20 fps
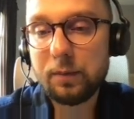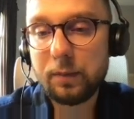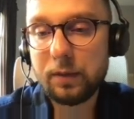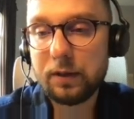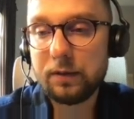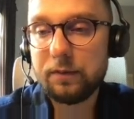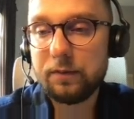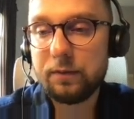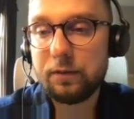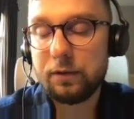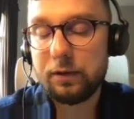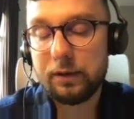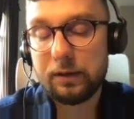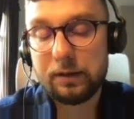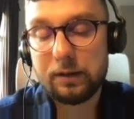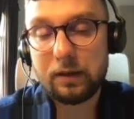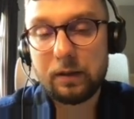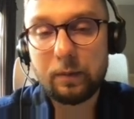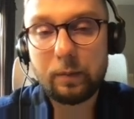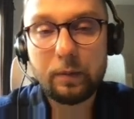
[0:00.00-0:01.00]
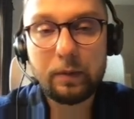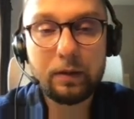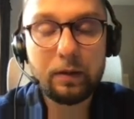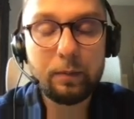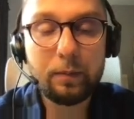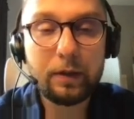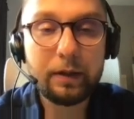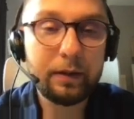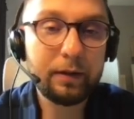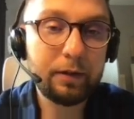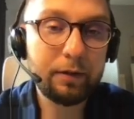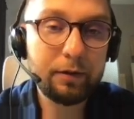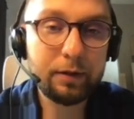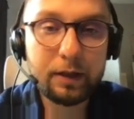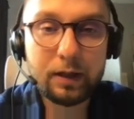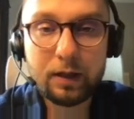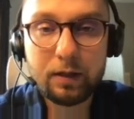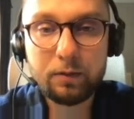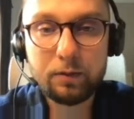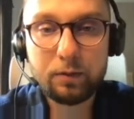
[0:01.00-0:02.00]
but for example,
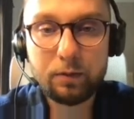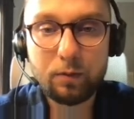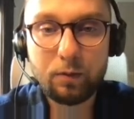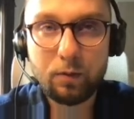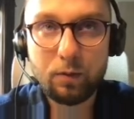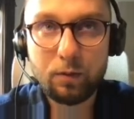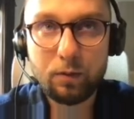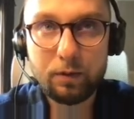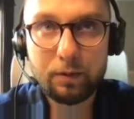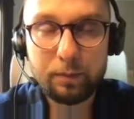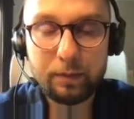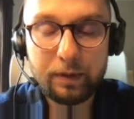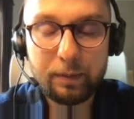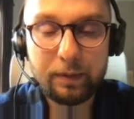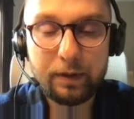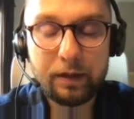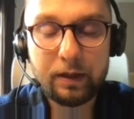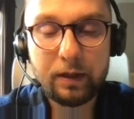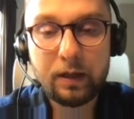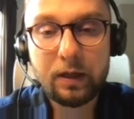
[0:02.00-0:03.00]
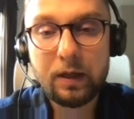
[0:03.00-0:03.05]
Micronaut or maybe